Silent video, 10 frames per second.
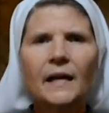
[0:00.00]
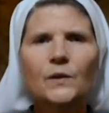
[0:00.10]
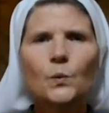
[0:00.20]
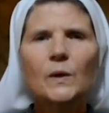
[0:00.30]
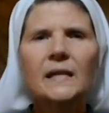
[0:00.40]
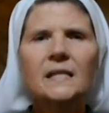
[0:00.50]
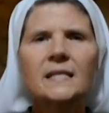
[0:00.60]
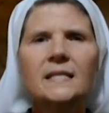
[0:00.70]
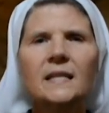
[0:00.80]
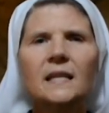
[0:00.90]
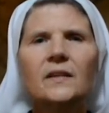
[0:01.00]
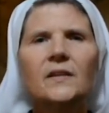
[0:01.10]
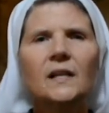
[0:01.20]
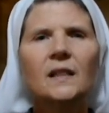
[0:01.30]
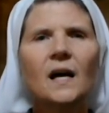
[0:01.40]
And we
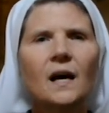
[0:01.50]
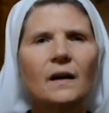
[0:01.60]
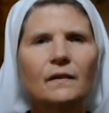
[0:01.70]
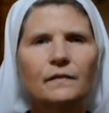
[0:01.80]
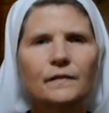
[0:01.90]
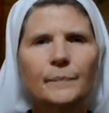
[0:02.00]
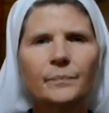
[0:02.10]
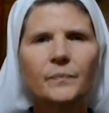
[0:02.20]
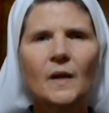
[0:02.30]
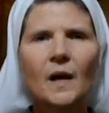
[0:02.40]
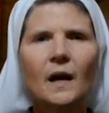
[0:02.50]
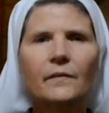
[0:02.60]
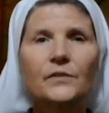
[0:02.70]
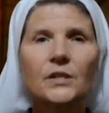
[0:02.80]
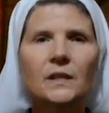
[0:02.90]
see the love
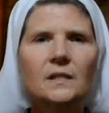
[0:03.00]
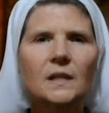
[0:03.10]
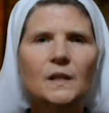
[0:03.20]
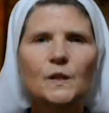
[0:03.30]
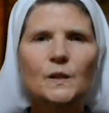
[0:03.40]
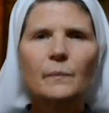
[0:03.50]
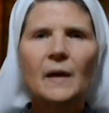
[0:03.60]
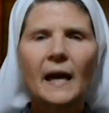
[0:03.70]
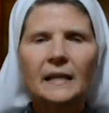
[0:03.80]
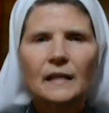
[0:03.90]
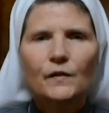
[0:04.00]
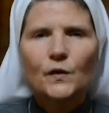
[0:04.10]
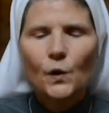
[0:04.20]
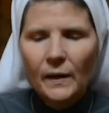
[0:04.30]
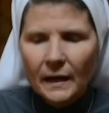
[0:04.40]
of Jesus, and
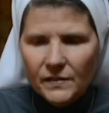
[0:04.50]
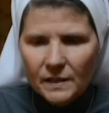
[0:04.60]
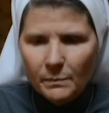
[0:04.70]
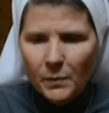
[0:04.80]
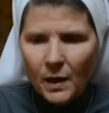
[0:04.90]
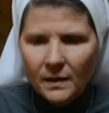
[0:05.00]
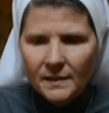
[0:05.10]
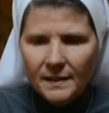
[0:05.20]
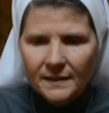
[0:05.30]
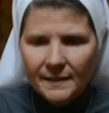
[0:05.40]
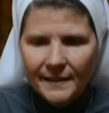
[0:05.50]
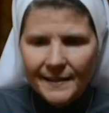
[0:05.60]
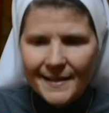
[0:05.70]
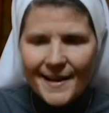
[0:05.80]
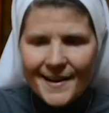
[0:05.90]
even though we have
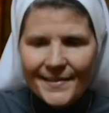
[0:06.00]
symbolically